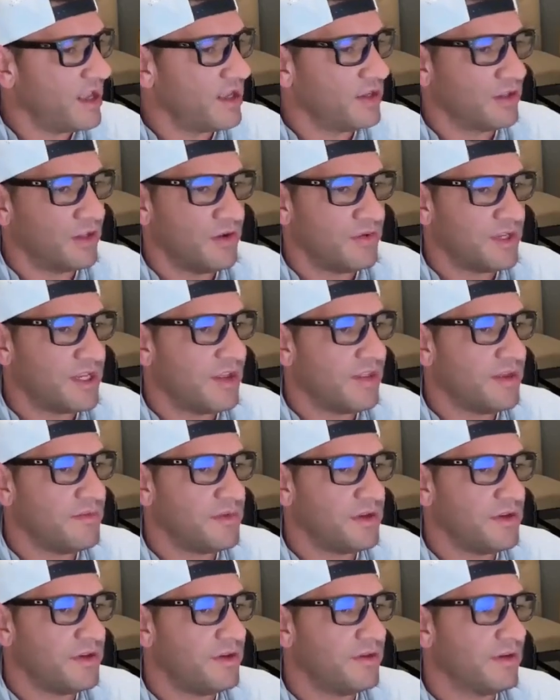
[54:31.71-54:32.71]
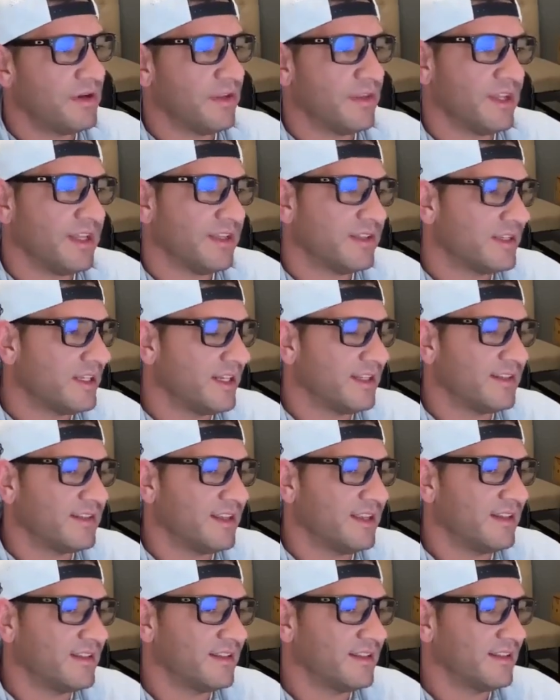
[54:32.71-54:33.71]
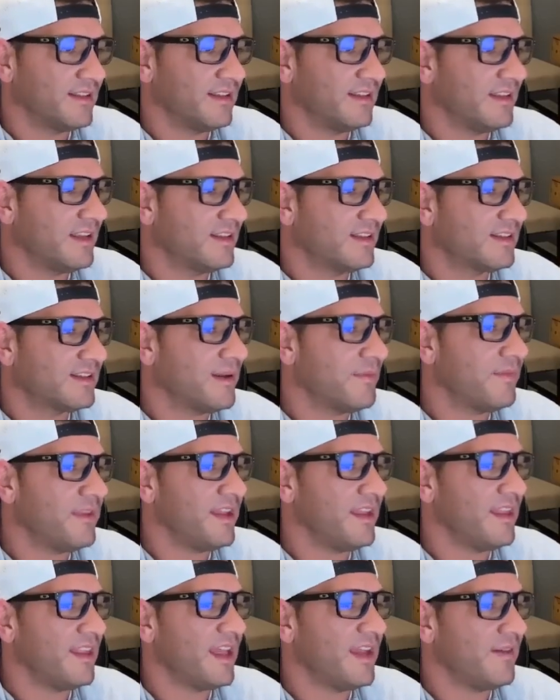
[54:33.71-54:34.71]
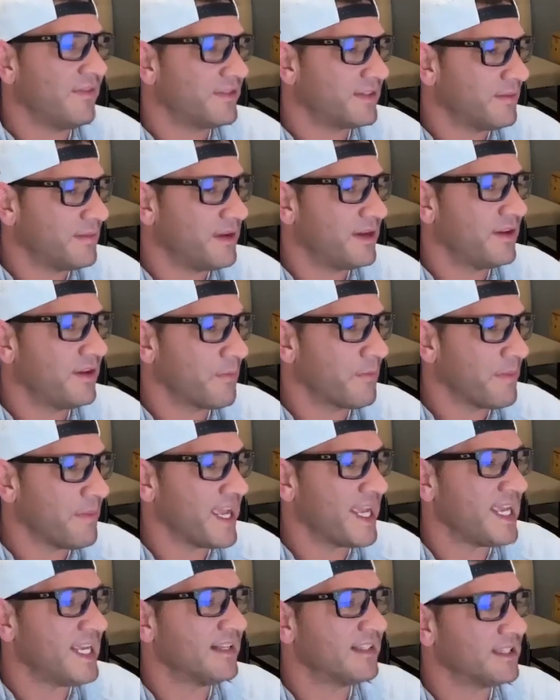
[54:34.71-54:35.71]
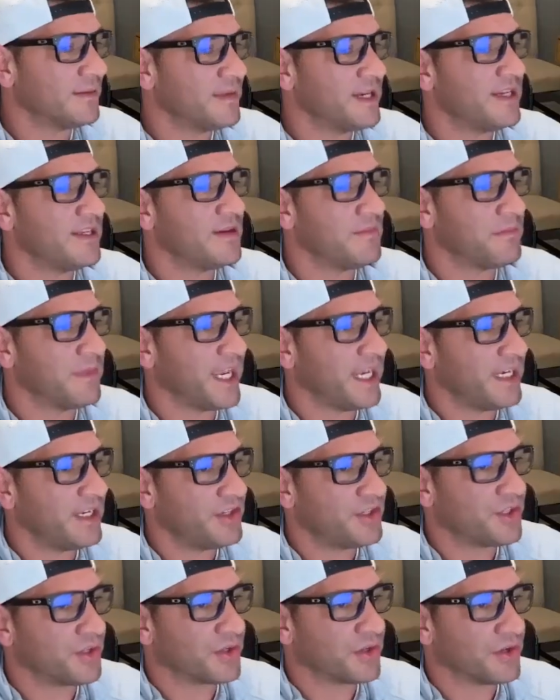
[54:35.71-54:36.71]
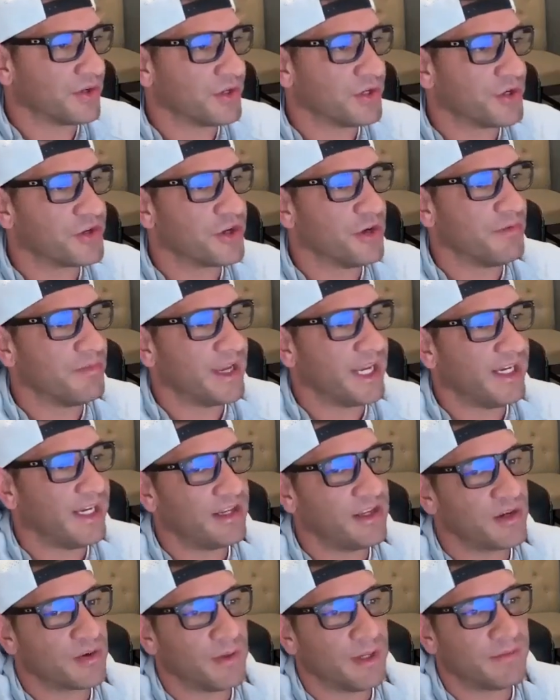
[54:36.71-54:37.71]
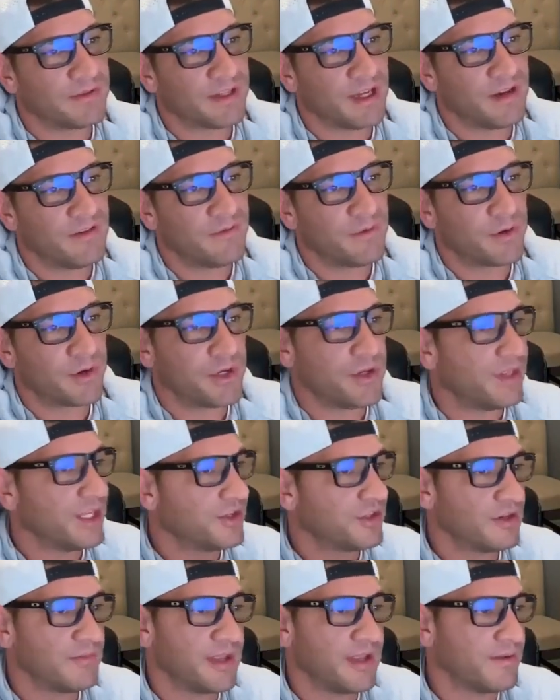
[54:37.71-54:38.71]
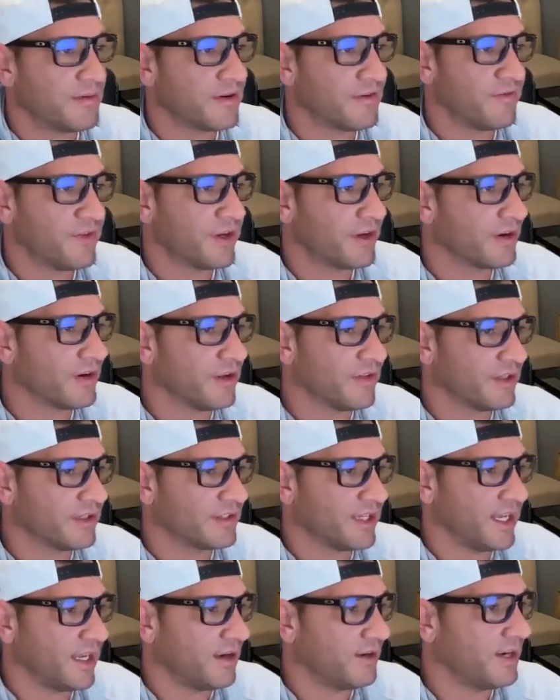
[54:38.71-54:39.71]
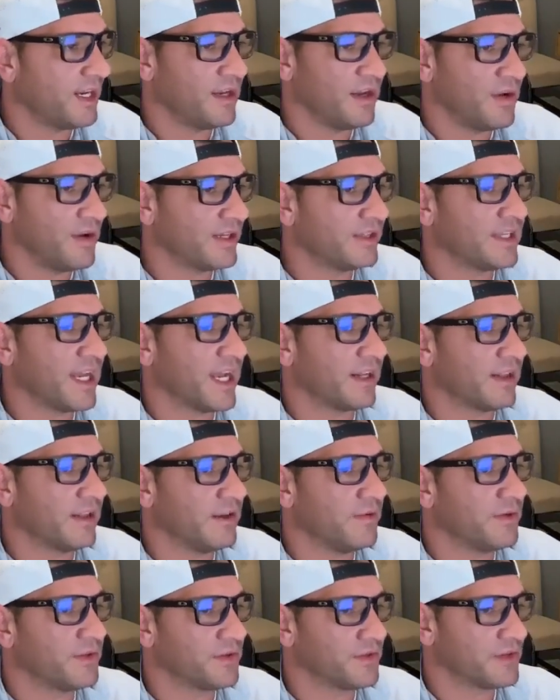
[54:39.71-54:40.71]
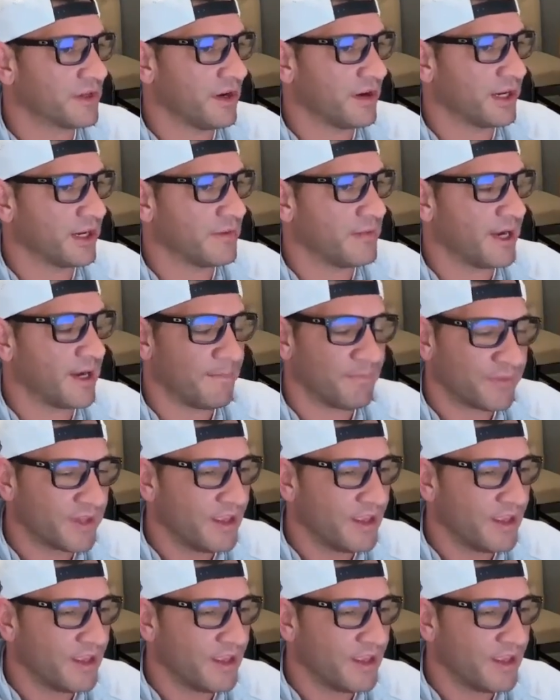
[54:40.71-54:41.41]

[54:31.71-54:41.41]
Go tell them to do all this, and it's something that if you're paying somebody to manage your domain and your website for you, they should be able to figure all this out and know exactly what you're talking about.